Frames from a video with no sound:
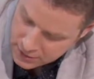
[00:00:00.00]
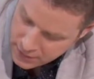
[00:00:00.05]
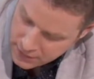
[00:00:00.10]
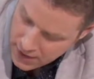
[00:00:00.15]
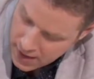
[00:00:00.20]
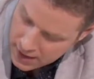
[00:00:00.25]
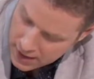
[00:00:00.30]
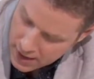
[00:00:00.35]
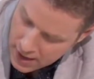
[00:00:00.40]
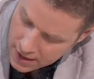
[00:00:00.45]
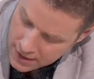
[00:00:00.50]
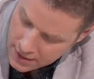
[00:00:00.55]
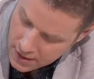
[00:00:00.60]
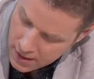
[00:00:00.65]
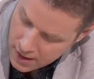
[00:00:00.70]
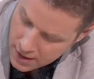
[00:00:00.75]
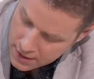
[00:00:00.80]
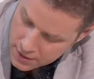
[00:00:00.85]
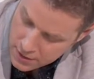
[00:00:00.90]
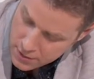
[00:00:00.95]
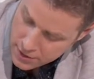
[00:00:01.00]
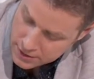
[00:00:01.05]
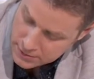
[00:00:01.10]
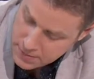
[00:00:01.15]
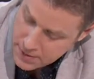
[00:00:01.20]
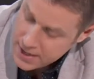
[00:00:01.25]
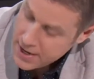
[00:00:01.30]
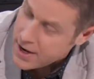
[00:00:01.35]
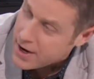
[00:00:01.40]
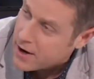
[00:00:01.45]
So we've got a
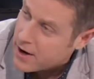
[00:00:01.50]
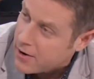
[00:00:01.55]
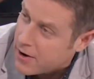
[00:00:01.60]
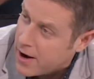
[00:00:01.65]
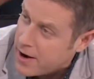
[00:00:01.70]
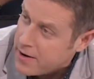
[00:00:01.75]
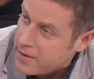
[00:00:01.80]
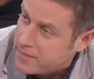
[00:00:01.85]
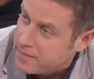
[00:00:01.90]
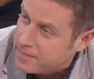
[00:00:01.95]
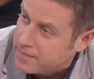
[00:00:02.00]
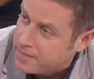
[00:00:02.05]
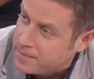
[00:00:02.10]
USB here, right?